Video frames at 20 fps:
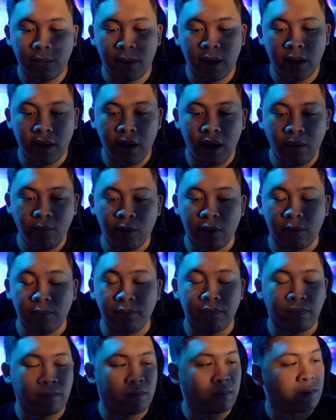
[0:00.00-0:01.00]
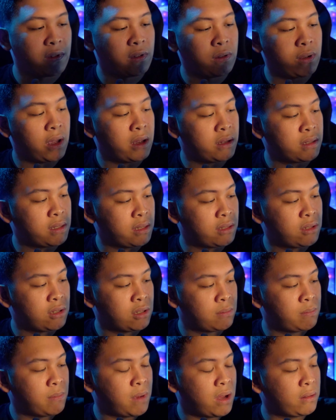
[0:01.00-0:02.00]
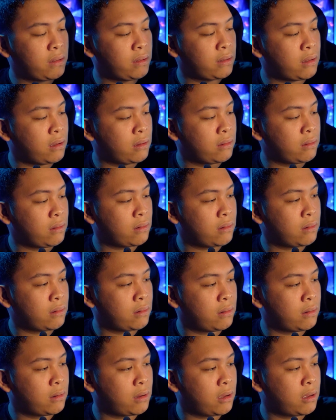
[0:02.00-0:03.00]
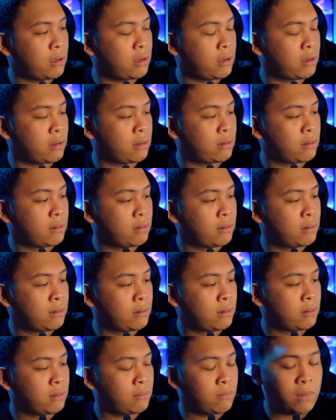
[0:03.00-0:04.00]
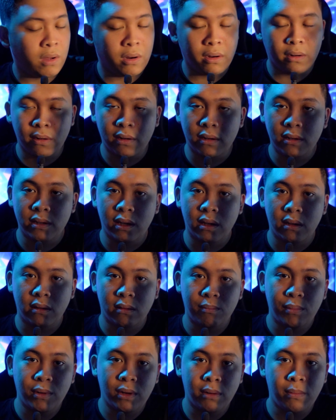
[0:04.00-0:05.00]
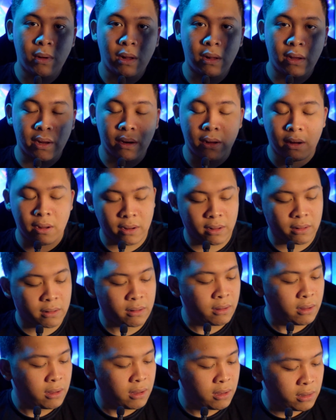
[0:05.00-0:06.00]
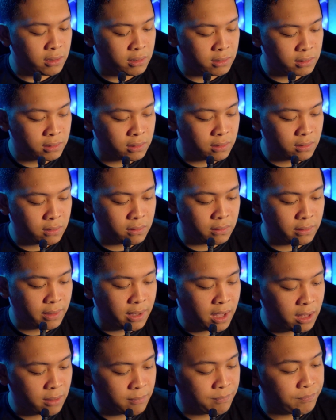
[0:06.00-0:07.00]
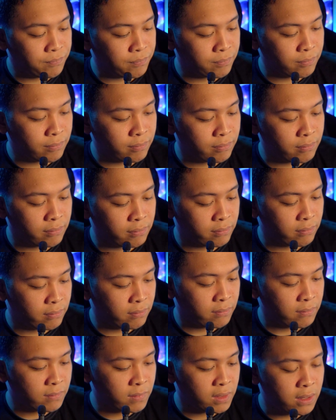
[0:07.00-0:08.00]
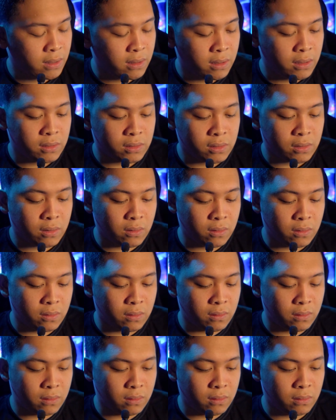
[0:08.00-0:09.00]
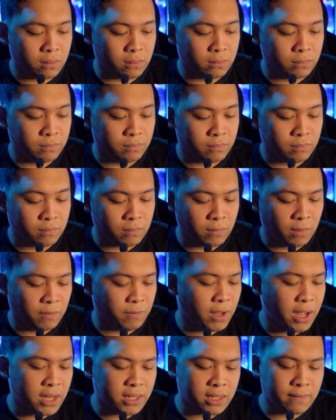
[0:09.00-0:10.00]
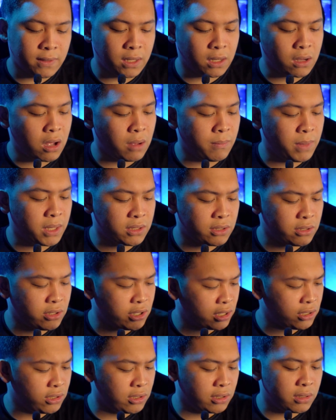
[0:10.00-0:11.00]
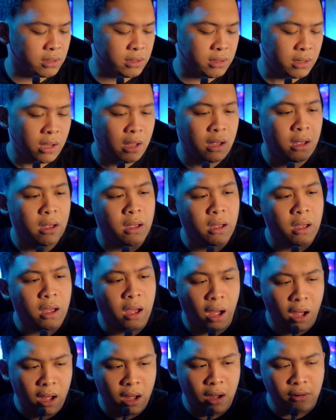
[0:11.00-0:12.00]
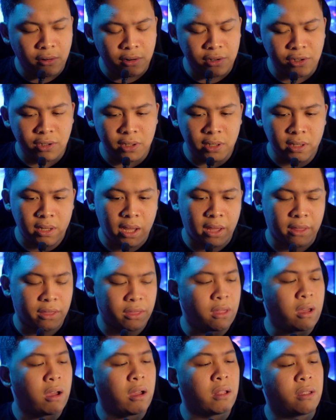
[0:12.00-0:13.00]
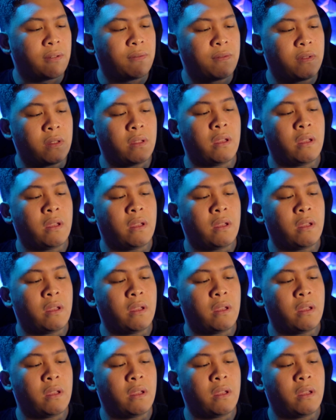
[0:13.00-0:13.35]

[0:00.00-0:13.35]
my camera, so you guys can just mount it on your monitors and put a ball head on it. So yeah, so if you guys have any comments, suggestions, originally I thought if